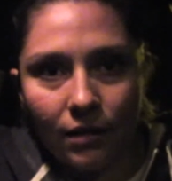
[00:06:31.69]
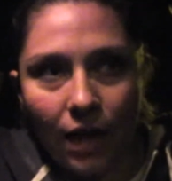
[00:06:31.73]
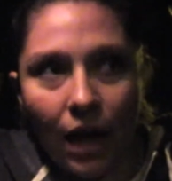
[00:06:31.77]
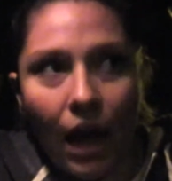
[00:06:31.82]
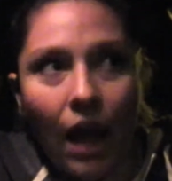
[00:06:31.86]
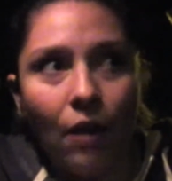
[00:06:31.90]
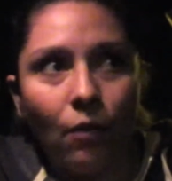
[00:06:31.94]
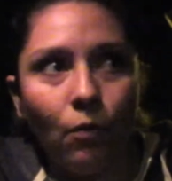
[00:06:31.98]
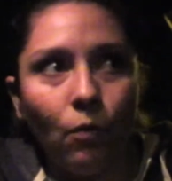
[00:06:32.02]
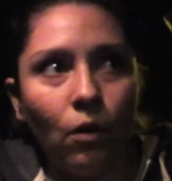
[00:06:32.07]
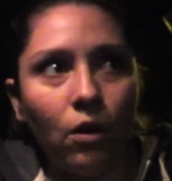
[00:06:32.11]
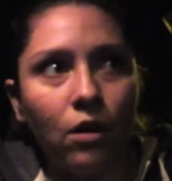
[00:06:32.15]

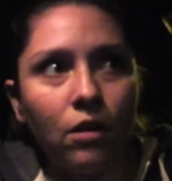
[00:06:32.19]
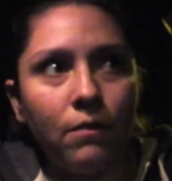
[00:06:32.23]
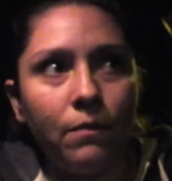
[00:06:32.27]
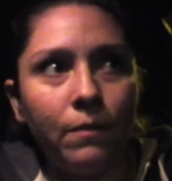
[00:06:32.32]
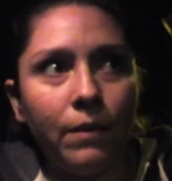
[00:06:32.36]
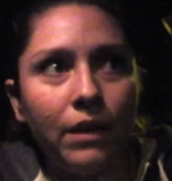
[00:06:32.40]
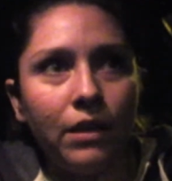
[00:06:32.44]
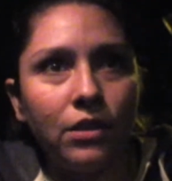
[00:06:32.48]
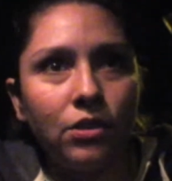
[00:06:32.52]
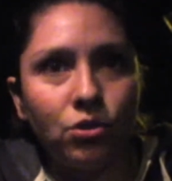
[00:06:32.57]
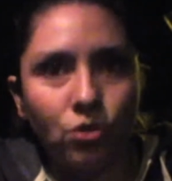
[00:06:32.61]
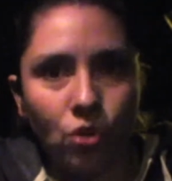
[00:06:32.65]
I want to
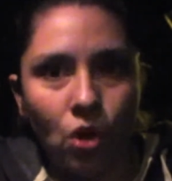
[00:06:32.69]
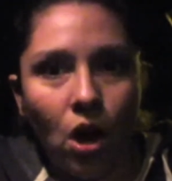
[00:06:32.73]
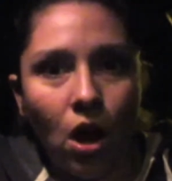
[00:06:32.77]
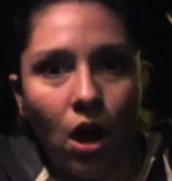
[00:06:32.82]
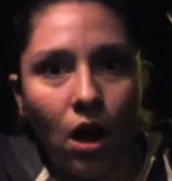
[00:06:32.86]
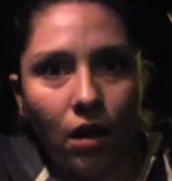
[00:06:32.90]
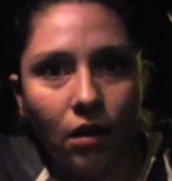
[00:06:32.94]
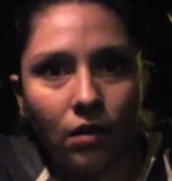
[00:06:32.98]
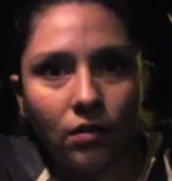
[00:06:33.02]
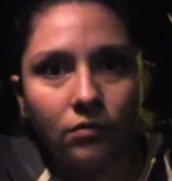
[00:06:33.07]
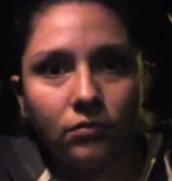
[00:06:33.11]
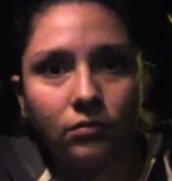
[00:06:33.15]
be
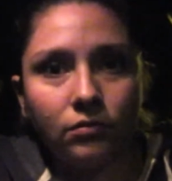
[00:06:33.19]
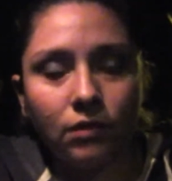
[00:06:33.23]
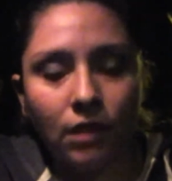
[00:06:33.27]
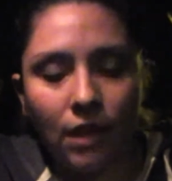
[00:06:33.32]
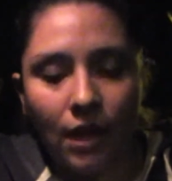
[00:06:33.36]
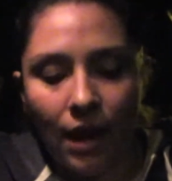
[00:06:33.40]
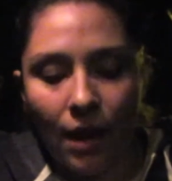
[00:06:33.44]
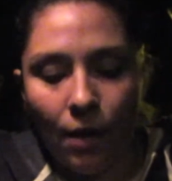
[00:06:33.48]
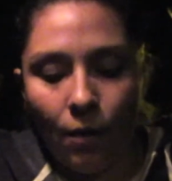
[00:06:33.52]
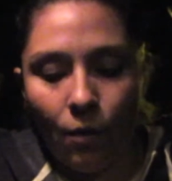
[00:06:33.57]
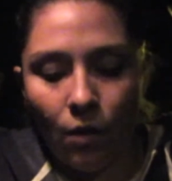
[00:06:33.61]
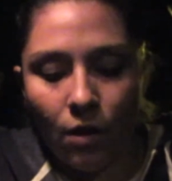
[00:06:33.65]
strong,
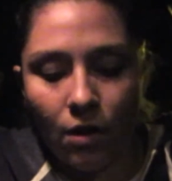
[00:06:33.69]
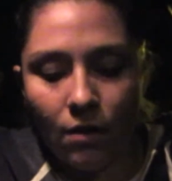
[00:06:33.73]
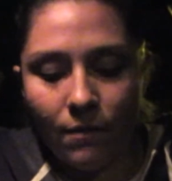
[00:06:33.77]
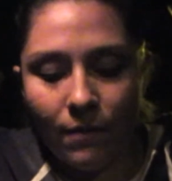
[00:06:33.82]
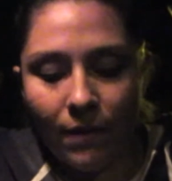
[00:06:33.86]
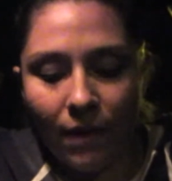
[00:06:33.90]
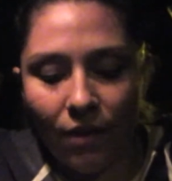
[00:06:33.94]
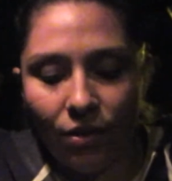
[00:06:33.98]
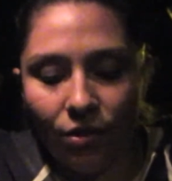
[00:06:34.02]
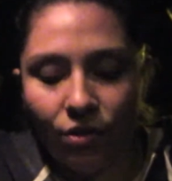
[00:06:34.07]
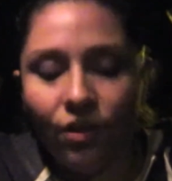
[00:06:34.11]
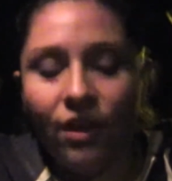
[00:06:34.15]
and I want to
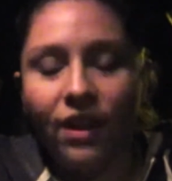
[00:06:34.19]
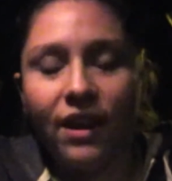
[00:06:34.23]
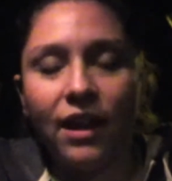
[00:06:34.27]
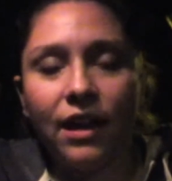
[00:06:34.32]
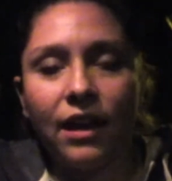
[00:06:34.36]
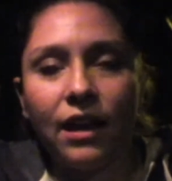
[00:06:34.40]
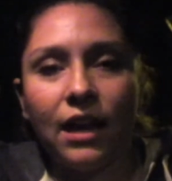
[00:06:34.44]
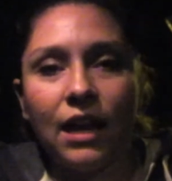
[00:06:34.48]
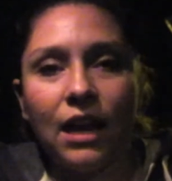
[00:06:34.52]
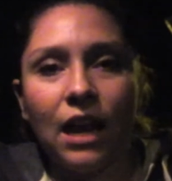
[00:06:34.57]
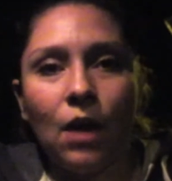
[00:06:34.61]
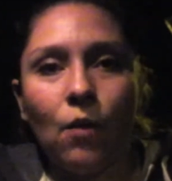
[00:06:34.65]
be
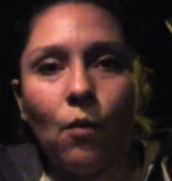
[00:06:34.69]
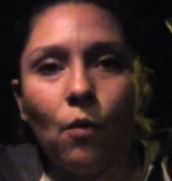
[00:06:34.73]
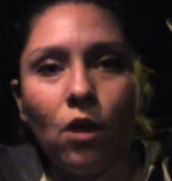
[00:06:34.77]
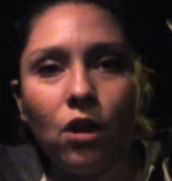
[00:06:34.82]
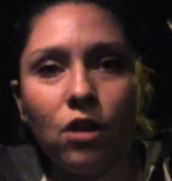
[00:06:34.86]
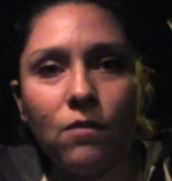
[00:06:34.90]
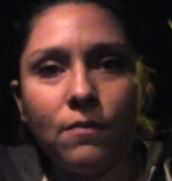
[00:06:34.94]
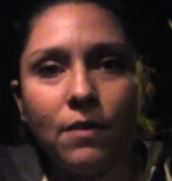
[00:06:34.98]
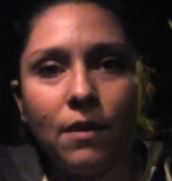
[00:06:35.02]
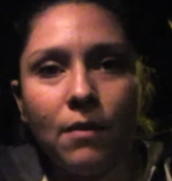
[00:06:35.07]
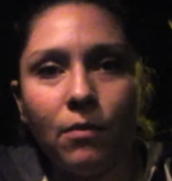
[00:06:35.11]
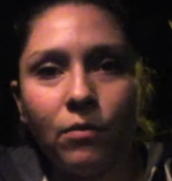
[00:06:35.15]
athletic, and I want
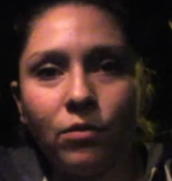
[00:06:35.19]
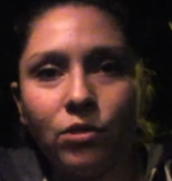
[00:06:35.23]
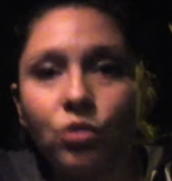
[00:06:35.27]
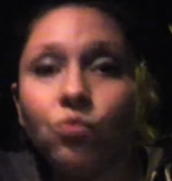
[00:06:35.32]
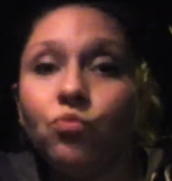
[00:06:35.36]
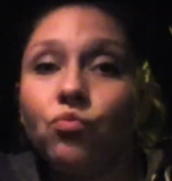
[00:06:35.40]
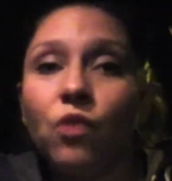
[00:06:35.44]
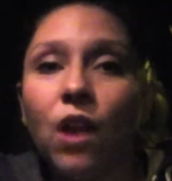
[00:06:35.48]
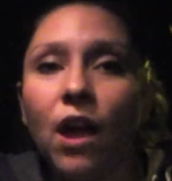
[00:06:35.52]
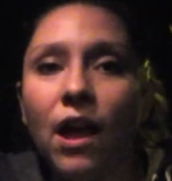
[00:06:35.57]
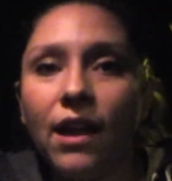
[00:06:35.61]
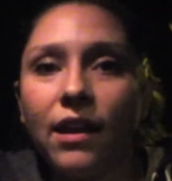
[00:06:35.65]
to be able to
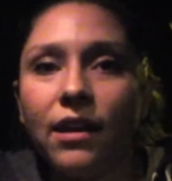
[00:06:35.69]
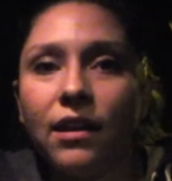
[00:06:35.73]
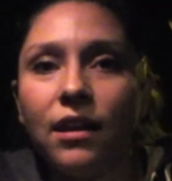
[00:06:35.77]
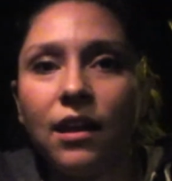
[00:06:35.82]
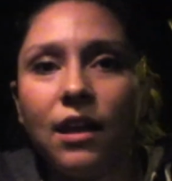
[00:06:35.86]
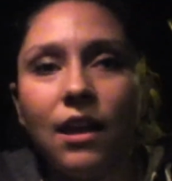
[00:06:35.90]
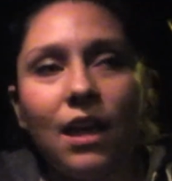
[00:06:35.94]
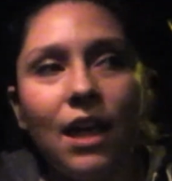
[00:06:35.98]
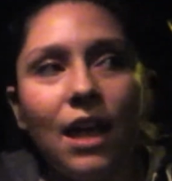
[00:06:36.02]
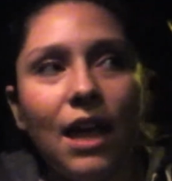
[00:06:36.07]
run,